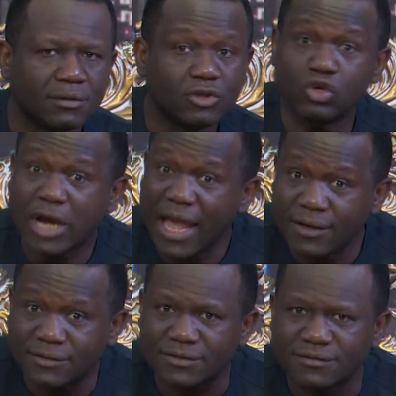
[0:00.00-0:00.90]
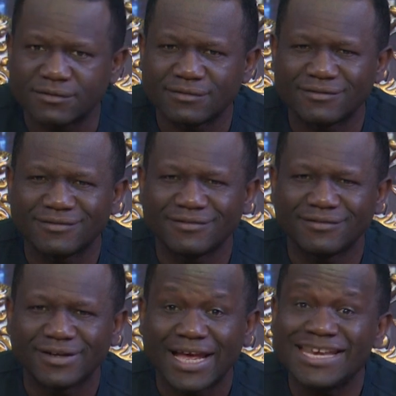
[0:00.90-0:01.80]
You can't.
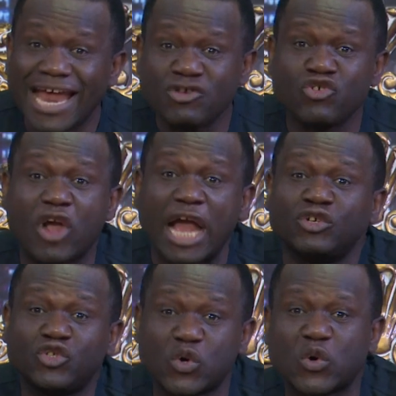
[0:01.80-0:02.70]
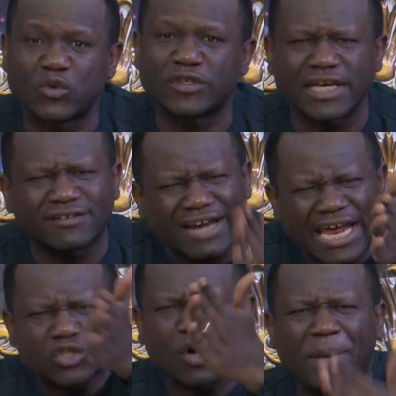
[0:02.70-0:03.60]
Now you can do crusades.
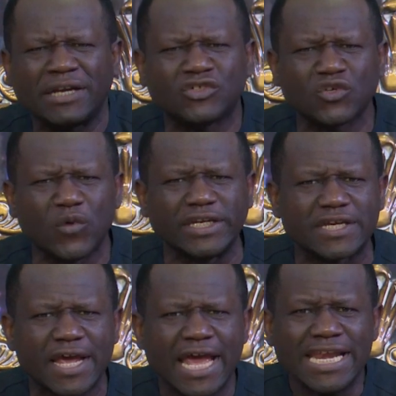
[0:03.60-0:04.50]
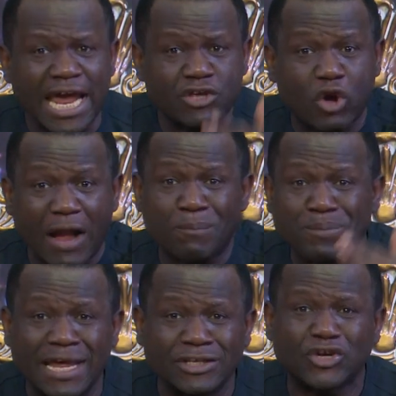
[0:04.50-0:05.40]
Rise up and do it. Now you can
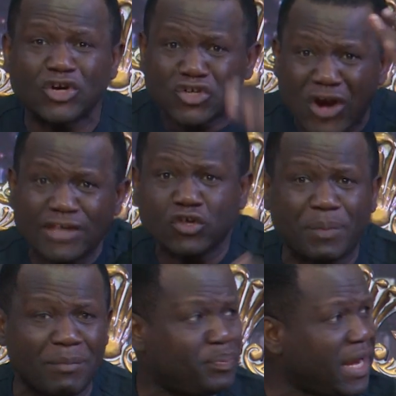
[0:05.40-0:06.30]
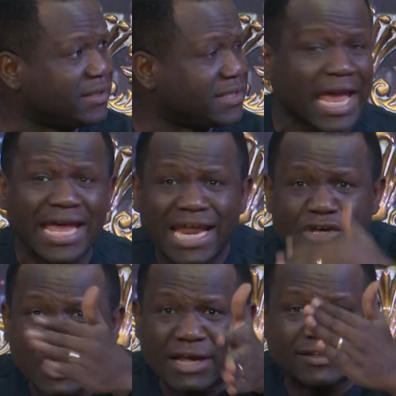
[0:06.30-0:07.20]
plant church. Rise up and plant it. Now
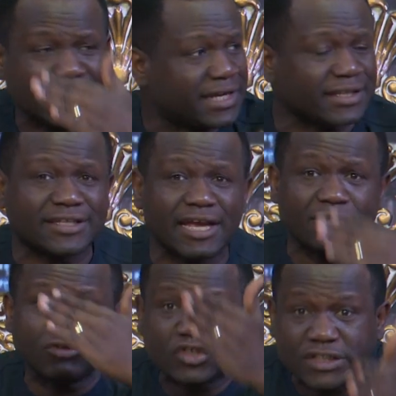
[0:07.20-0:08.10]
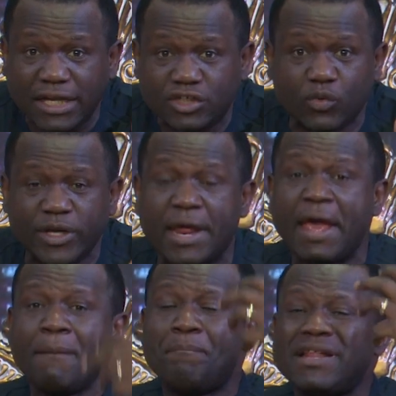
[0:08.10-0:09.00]
you can start a cell. Start doing
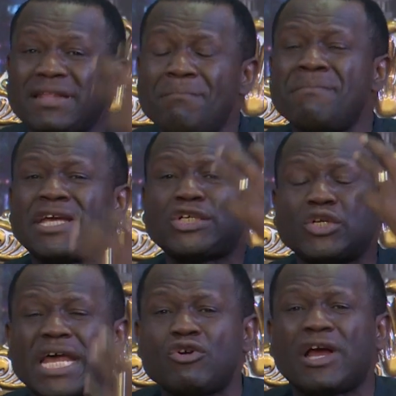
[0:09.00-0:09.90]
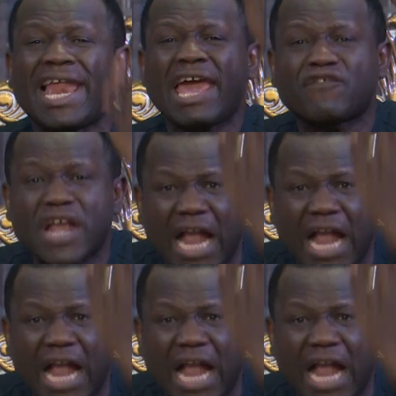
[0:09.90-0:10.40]
it. Better make sure that your life